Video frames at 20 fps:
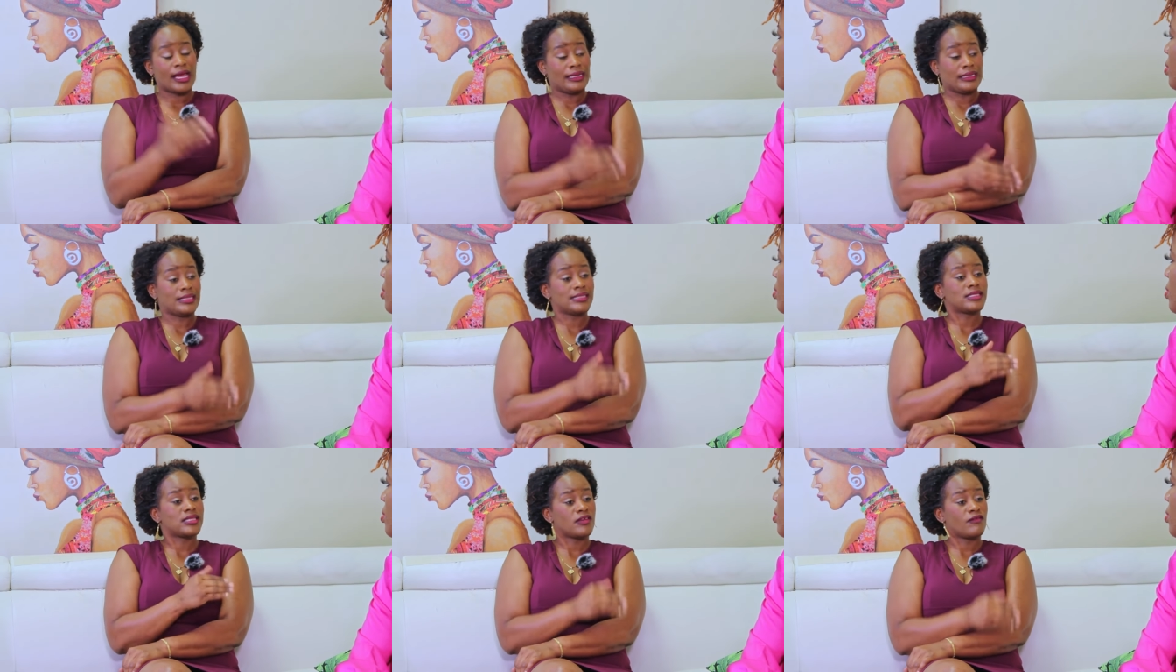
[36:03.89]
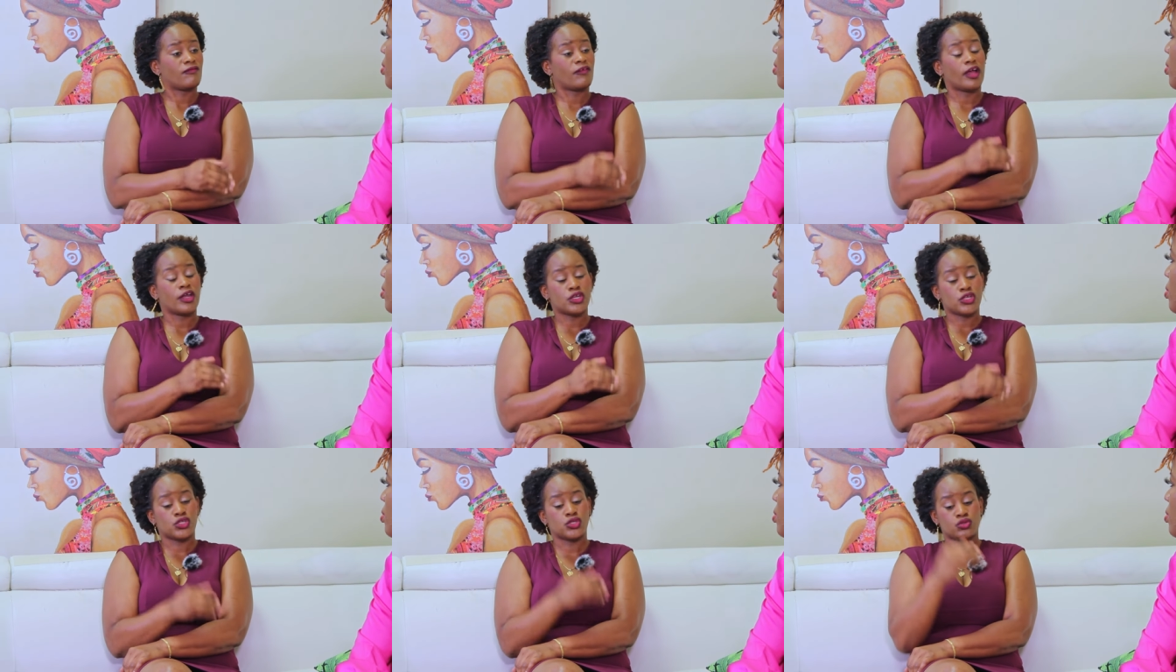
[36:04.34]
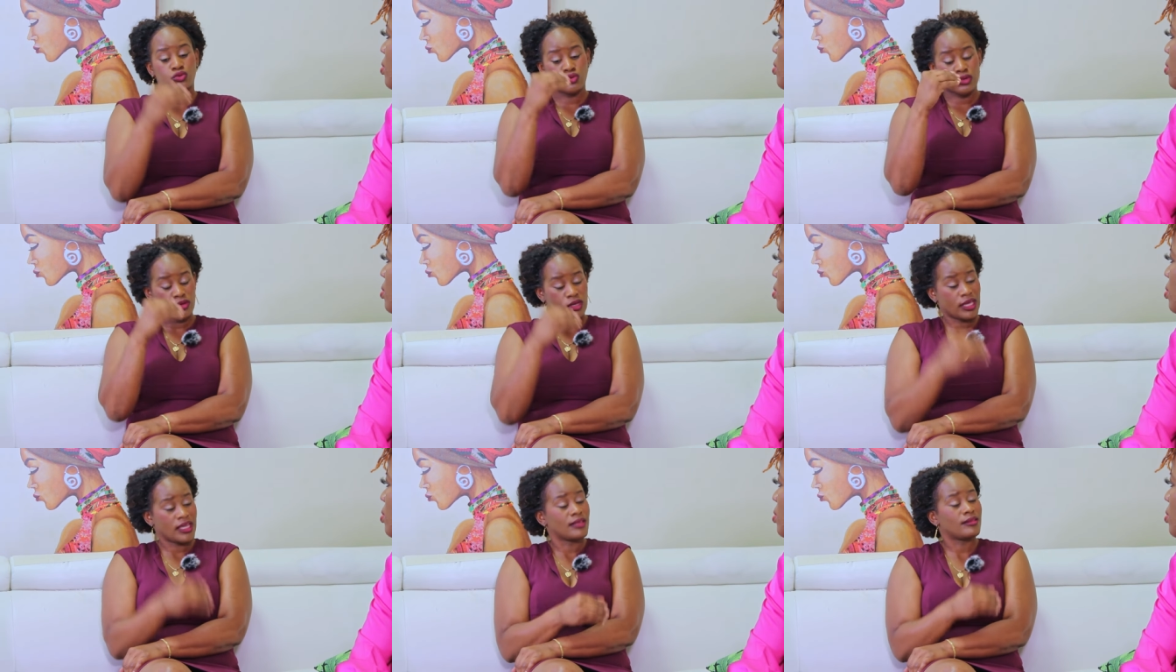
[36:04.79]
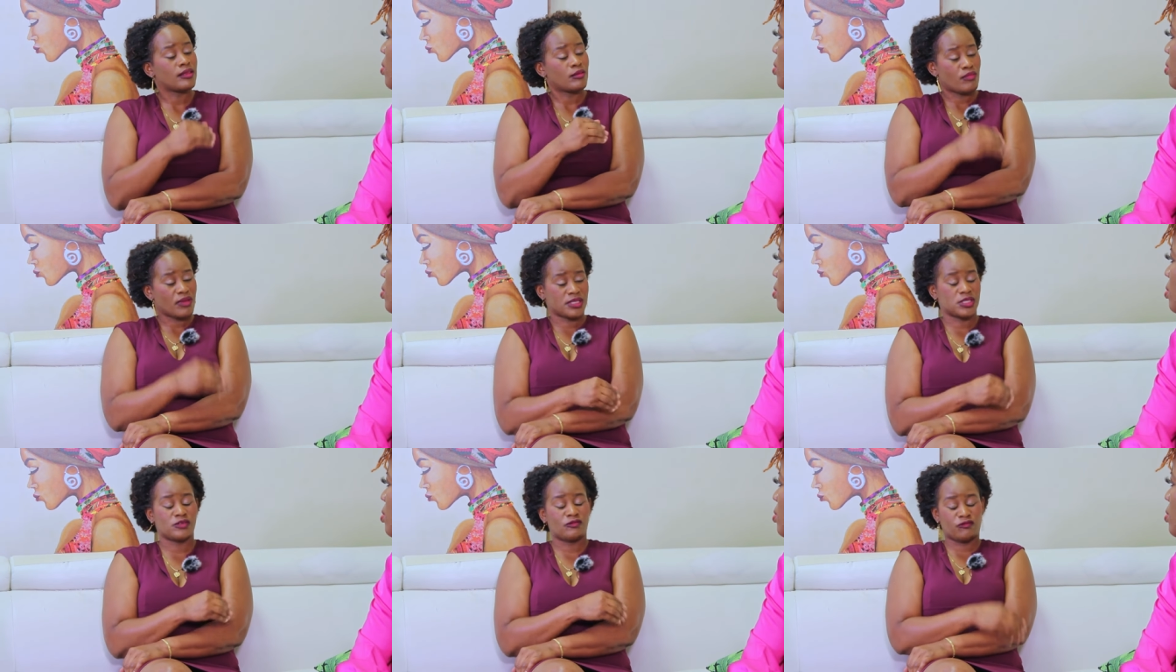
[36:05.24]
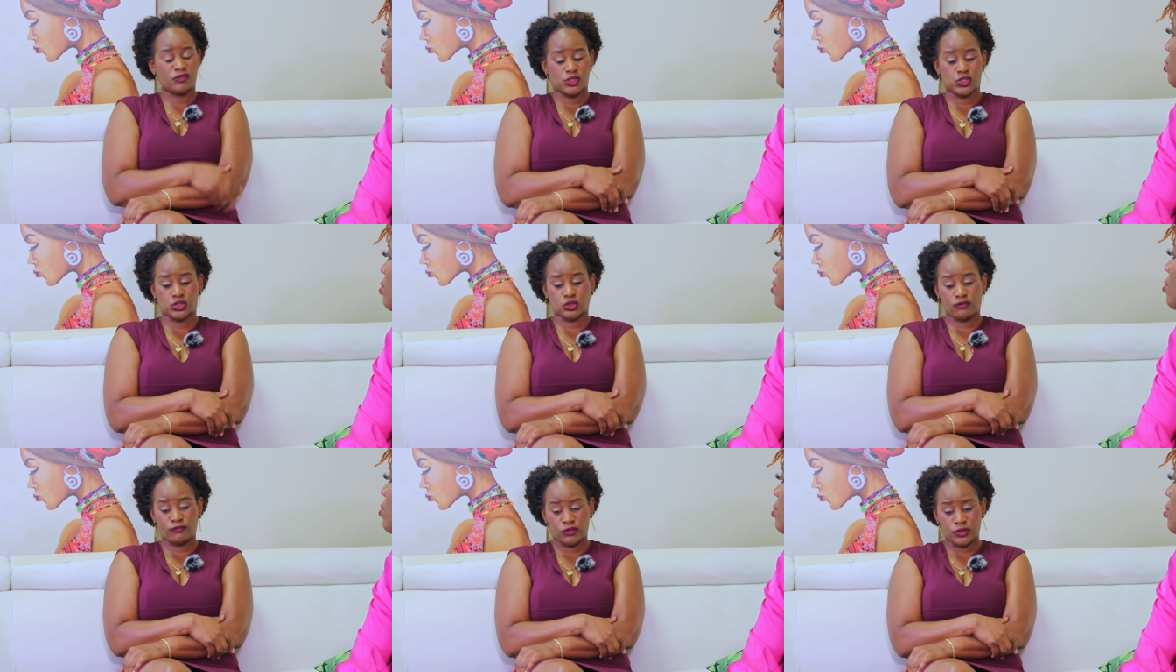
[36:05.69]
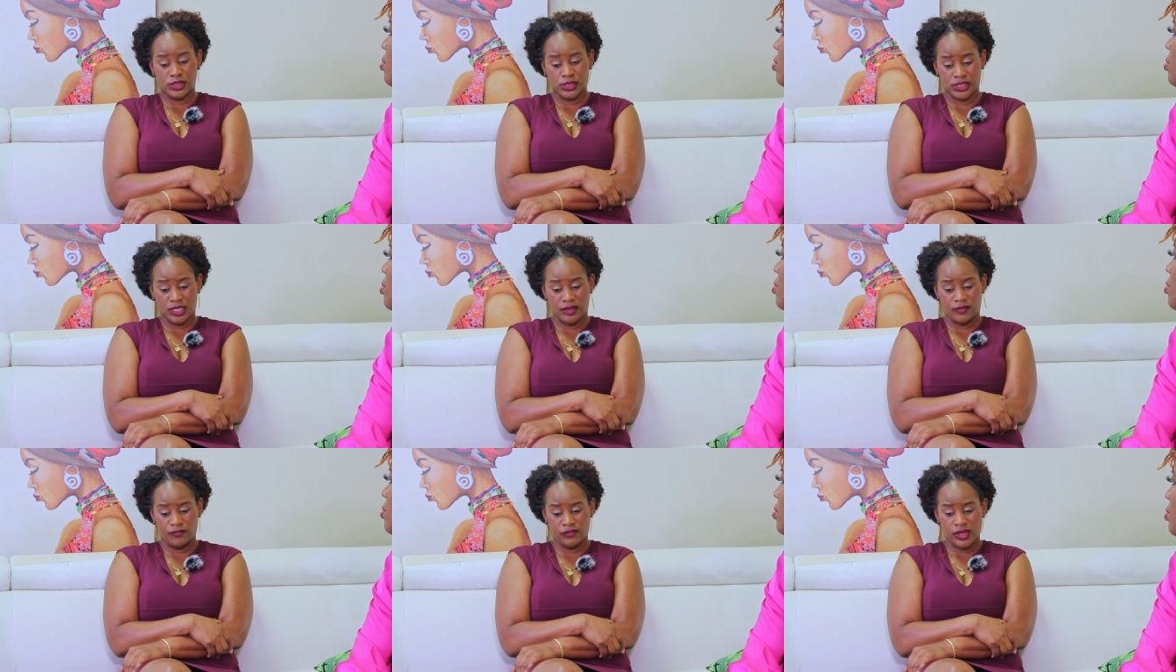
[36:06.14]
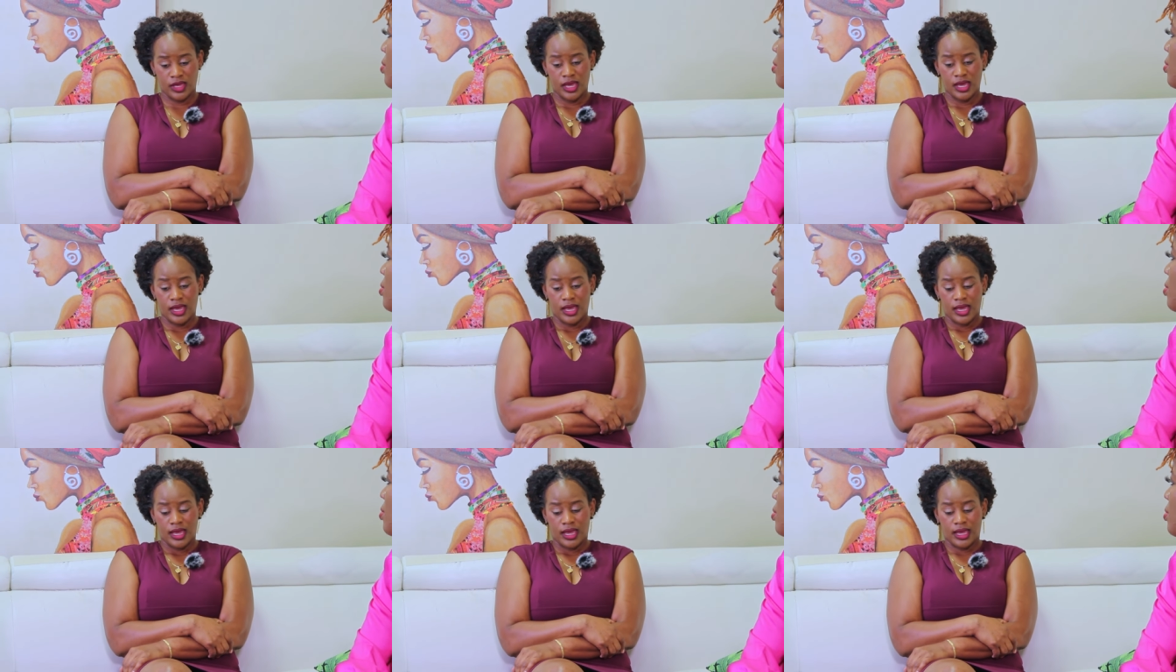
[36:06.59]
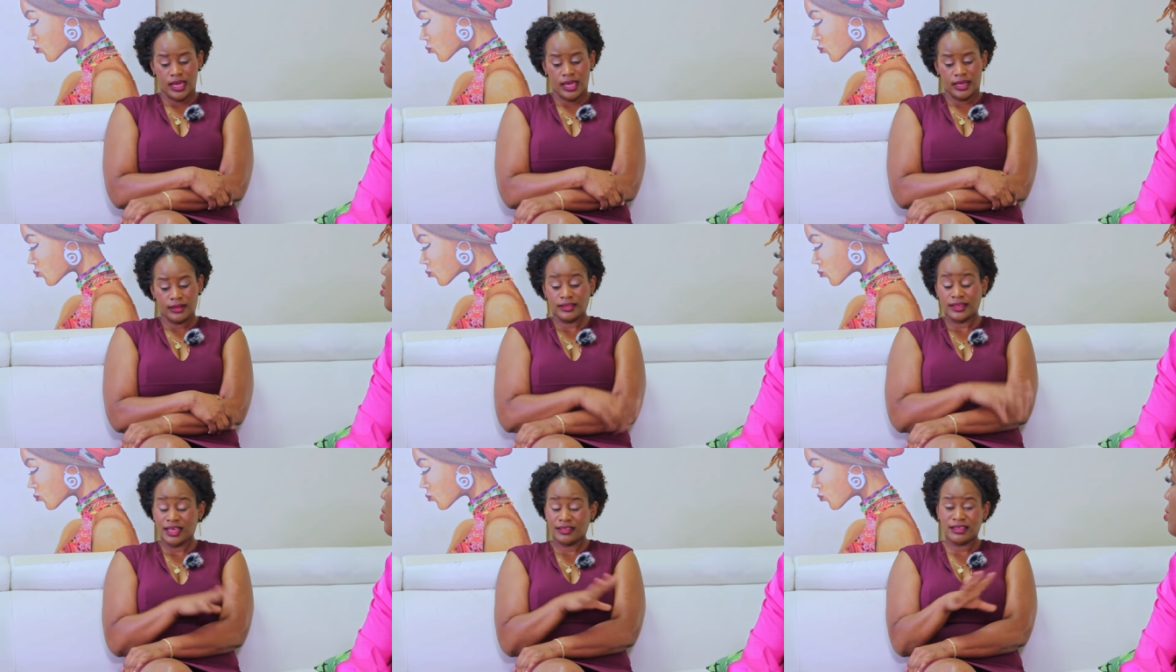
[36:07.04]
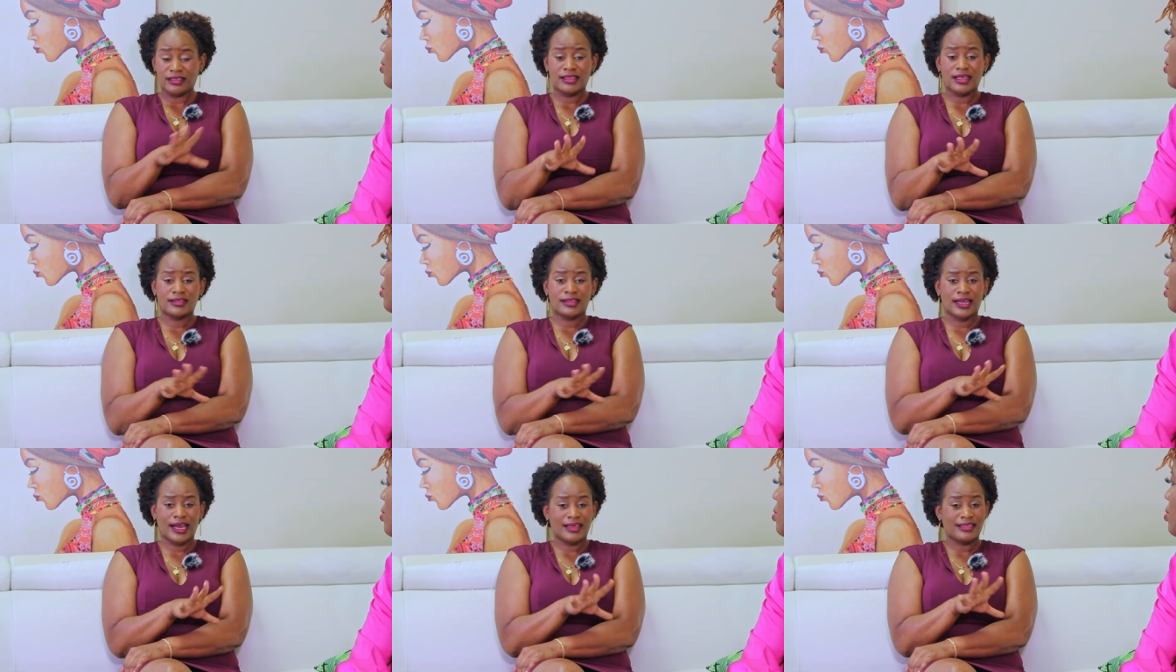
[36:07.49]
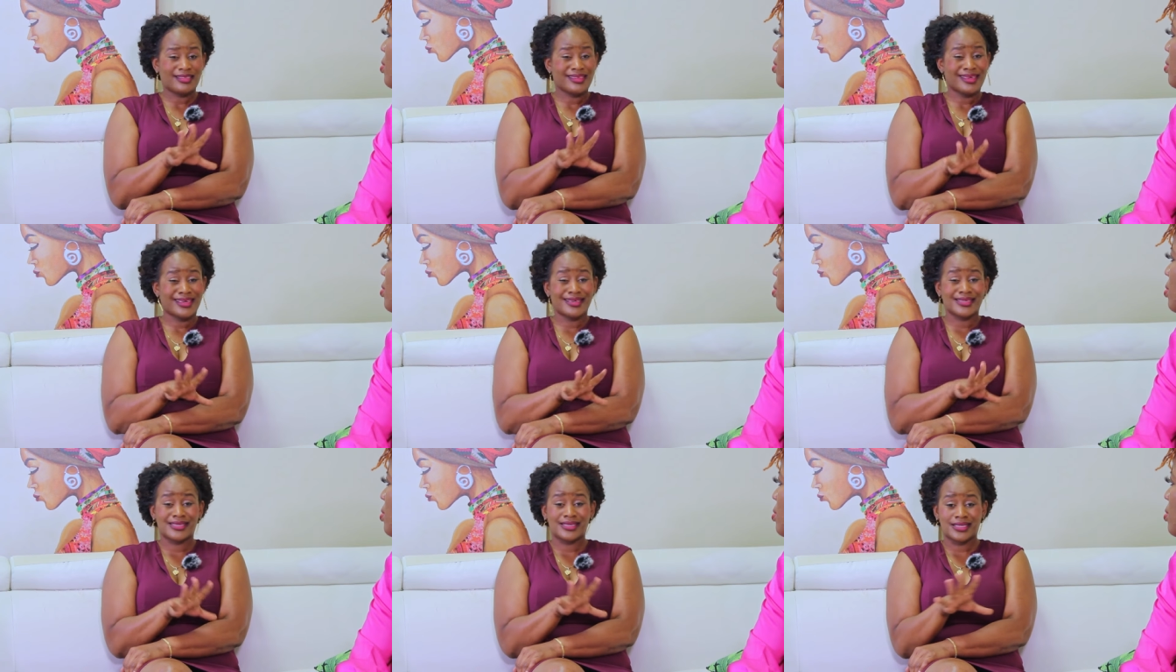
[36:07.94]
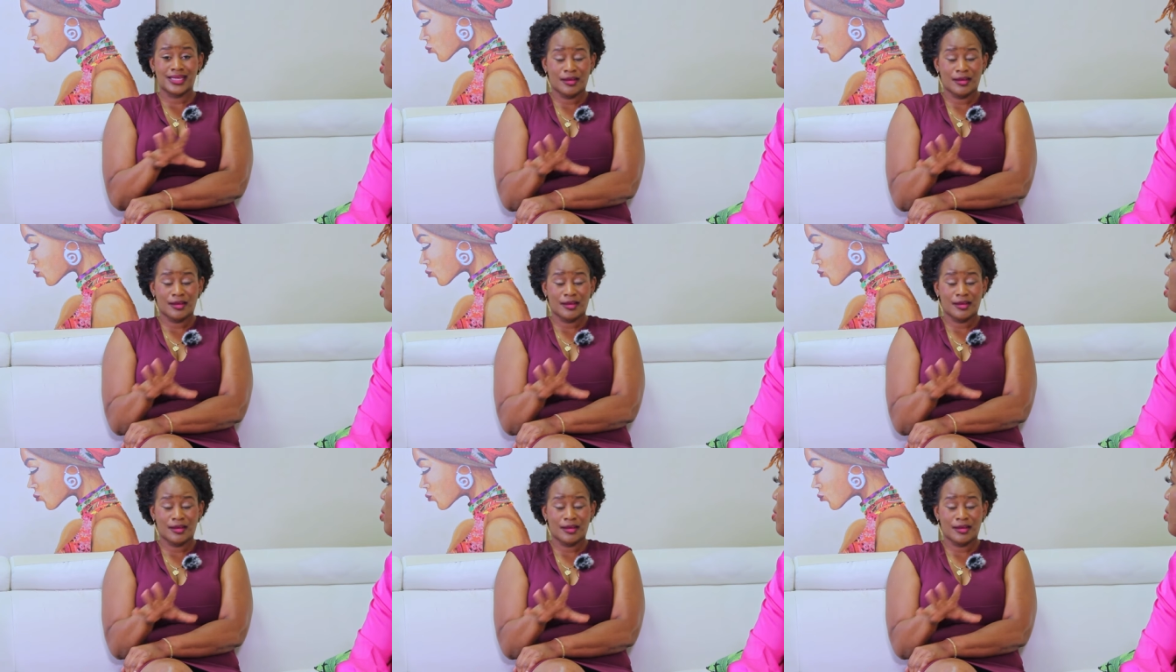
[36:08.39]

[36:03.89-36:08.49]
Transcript: at least they find you in the best version of yourself. And the other thing that I think is